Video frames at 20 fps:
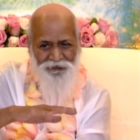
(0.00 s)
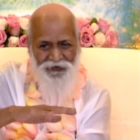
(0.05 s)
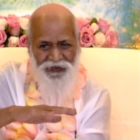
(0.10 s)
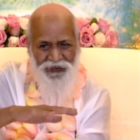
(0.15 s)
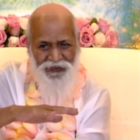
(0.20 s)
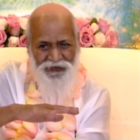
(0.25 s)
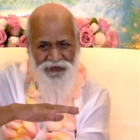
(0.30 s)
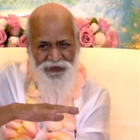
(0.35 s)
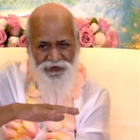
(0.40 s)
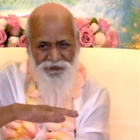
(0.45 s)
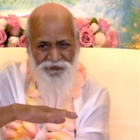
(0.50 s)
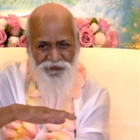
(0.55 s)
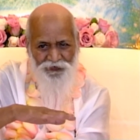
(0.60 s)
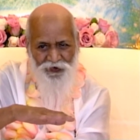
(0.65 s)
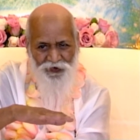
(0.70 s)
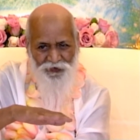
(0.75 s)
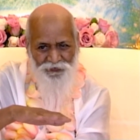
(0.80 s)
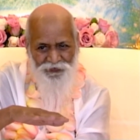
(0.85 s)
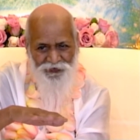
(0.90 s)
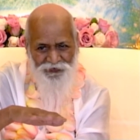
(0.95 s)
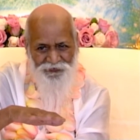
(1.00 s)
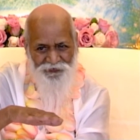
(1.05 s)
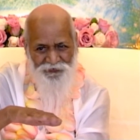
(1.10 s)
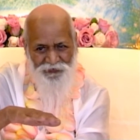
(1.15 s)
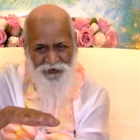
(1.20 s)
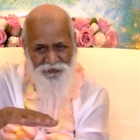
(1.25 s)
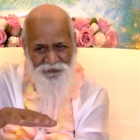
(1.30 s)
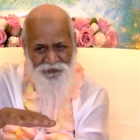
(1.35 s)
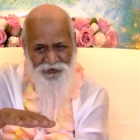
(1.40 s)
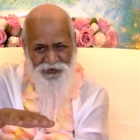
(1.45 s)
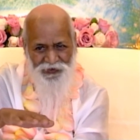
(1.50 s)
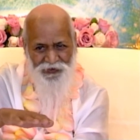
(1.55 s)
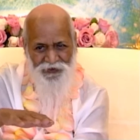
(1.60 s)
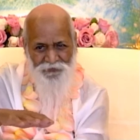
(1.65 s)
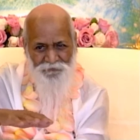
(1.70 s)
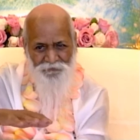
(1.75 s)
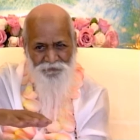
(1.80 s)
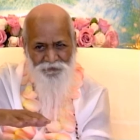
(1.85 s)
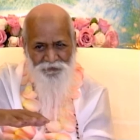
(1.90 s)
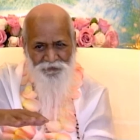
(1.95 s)
In the form of memory.
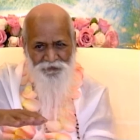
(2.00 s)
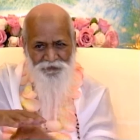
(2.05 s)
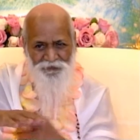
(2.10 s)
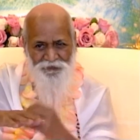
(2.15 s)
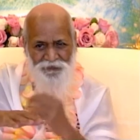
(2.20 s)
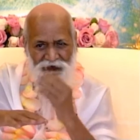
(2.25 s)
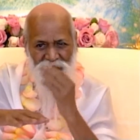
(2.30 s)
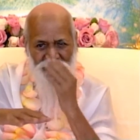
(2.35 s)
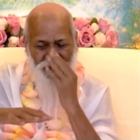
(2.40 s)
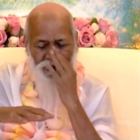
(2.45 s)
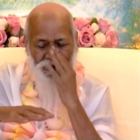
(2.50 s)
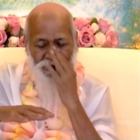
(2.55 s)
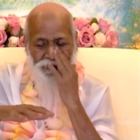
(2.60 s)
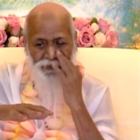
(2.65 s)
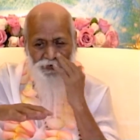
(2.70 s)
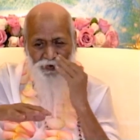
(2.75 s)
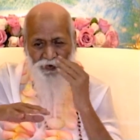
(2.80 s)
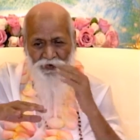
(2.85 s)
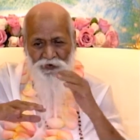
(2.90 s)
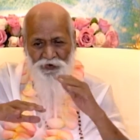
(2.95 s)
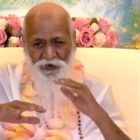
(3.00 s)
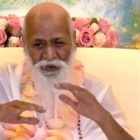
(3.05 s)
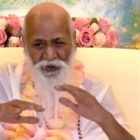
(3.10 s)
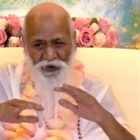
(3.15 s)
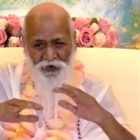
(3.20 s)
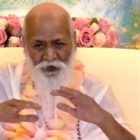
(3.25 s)
So,